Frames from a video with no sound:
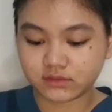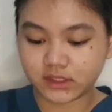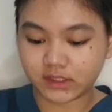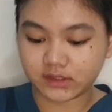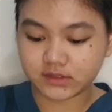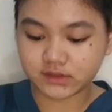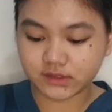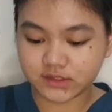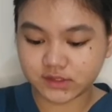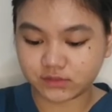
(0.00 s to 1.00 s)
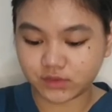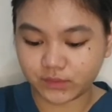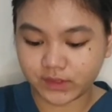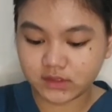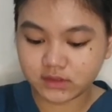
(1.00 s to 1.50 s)
Okay, so let's now do
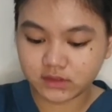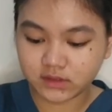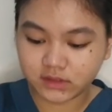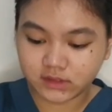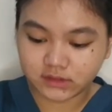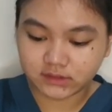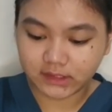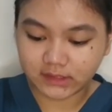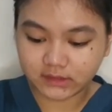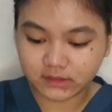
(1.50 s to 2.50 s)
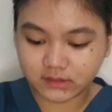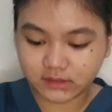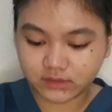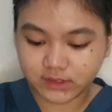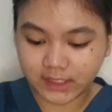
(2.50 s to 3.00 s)
it.
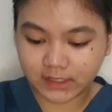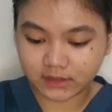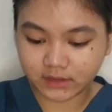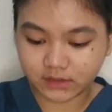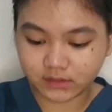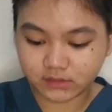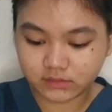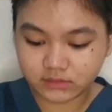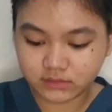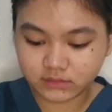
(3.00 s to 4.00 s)
90-degree angle.